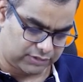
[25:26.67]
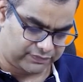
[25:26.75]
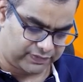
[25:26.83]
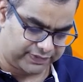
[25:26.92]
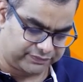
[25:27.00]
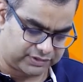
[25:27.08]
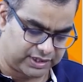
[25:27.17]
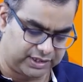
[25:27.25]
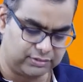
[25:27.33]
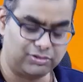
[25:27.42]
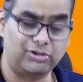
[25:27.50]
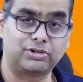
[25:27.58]

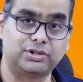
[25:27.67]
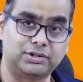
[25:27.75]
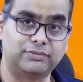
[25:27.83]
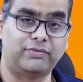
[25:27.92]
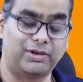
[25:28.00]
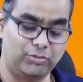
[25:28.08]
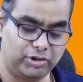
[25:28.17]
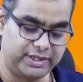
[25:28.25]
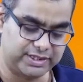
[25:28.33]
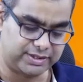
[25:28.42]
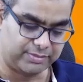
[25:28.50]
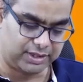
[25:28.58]
5.3, okay, one more
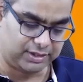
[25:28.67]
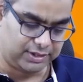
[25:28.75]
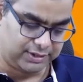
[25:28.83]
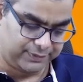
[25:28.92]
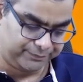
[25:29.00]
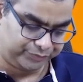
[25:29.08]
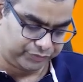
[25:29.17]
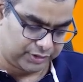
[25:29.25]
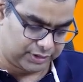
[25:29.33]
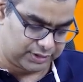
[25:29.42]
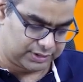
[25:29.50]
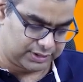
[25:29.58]
decimal.
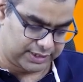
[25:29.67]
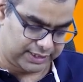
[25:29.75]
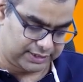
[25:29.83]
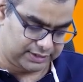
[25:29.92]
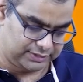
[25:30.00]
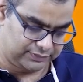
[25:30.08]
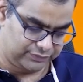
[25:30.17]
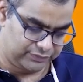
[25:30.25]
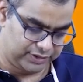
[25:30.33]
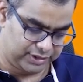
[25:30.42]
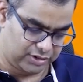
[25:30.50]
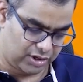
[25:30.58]
Then
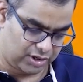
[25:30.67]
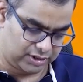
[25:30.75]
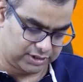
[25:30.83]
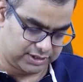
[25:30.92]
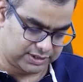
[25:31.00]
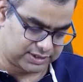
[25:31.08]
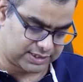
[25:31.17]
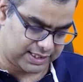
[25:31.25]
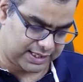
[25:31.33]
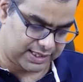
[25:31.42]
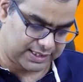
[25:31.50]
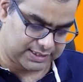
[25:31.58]
we got this
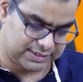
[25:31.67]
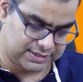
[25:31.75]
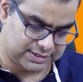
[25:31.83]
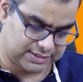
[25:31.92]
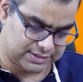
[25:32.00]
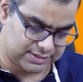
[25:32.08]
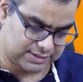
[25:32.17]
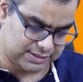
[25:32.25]
as